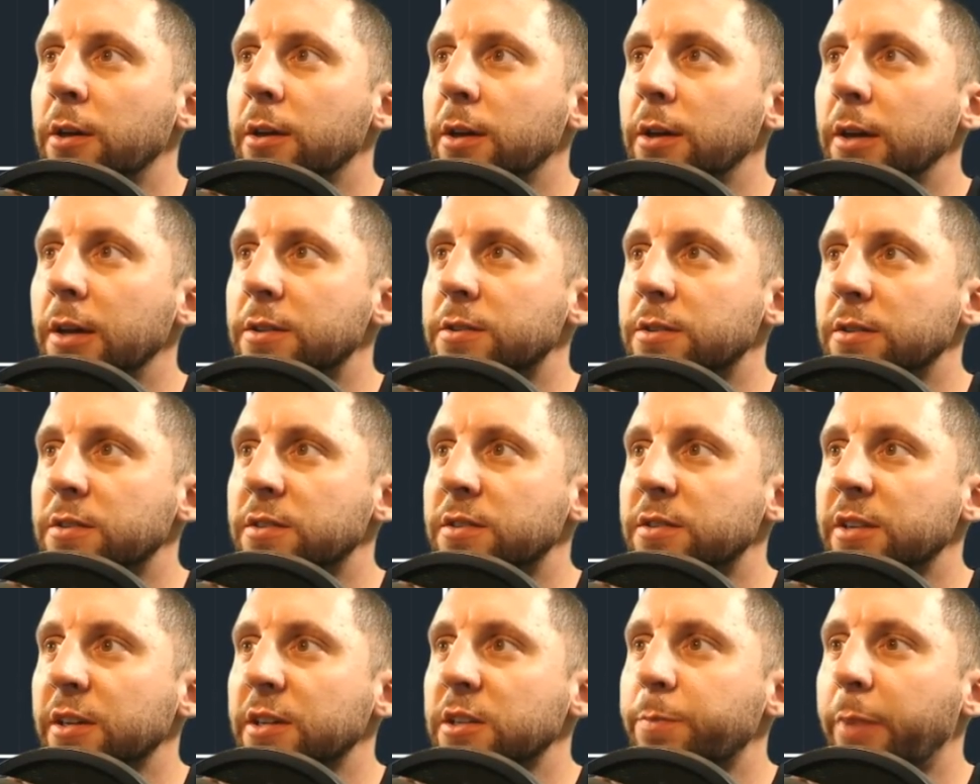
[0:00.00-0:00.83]
It's a
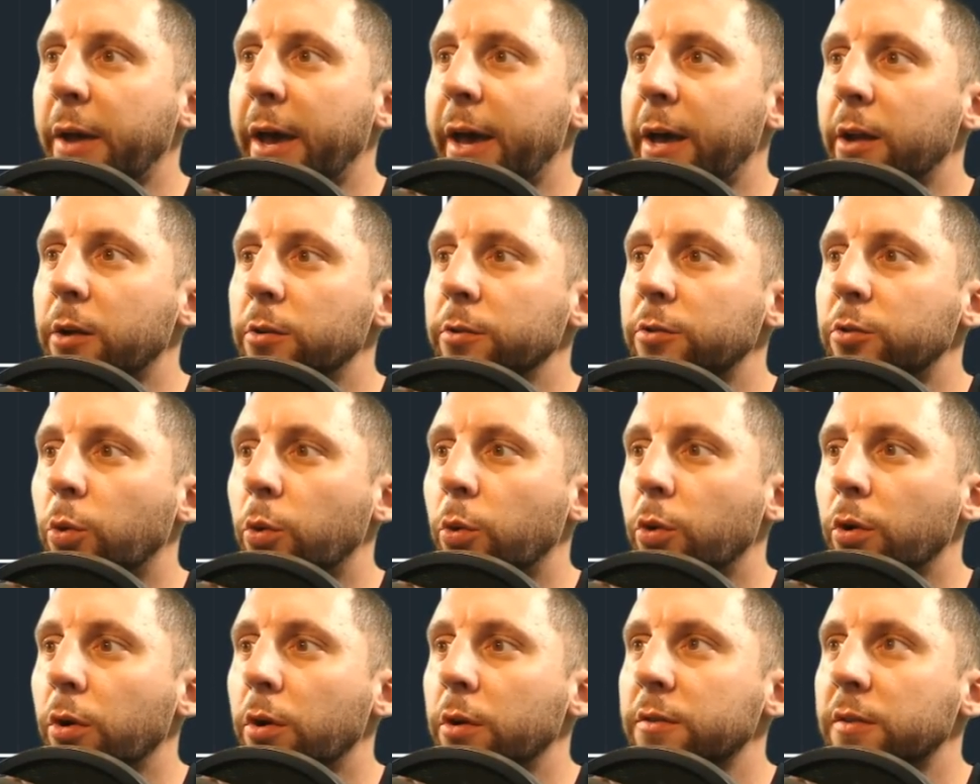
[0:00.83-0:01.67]
6-panel
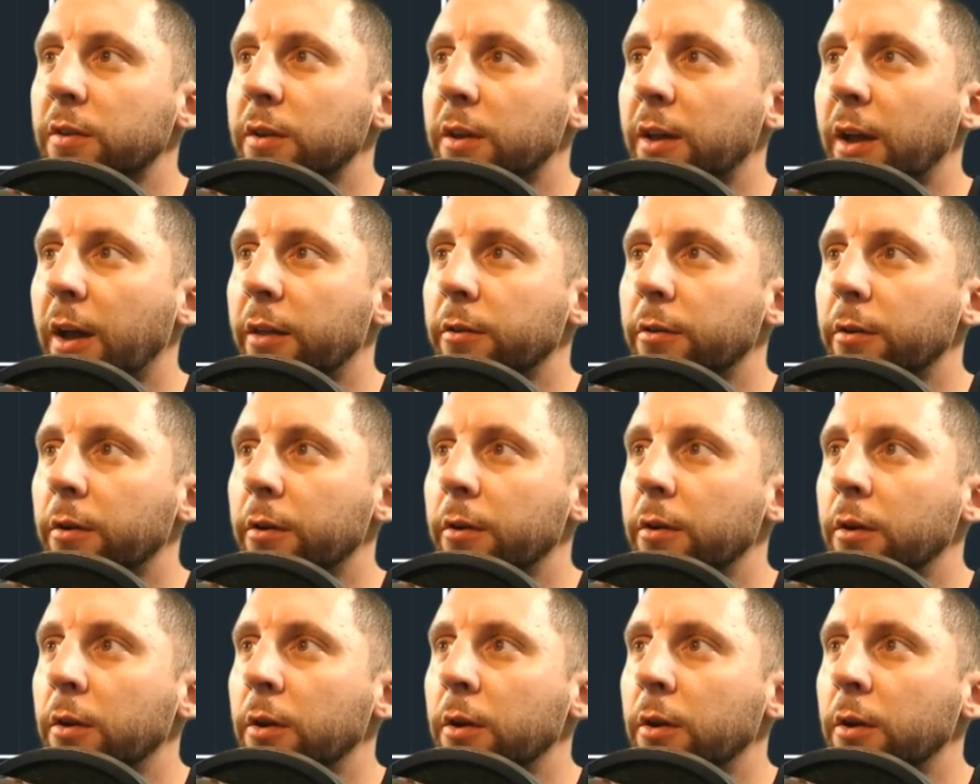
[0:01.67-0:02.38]
door altogether.